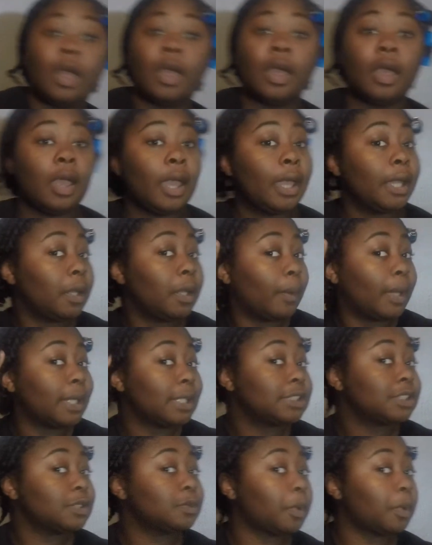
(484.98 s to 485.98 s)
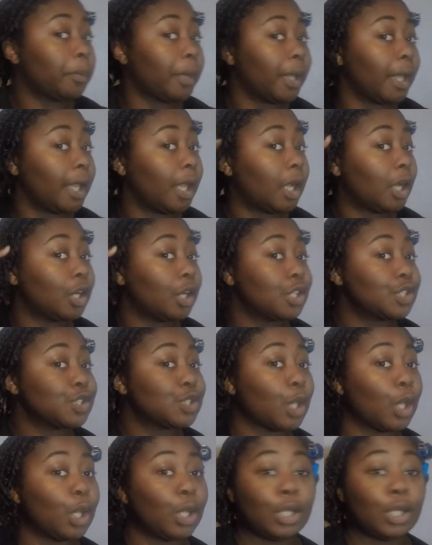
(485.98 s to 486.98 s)
Anyway, this is what my hair is
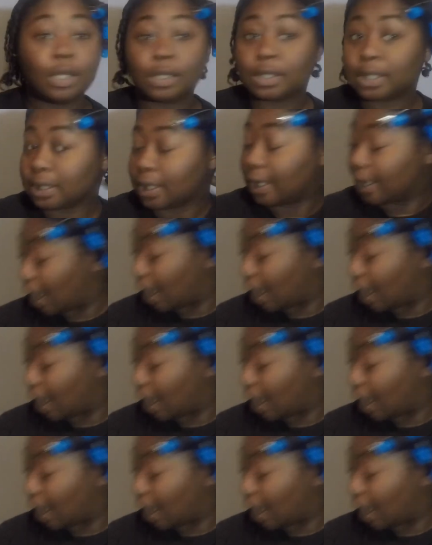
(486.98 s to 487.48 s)
looking like. I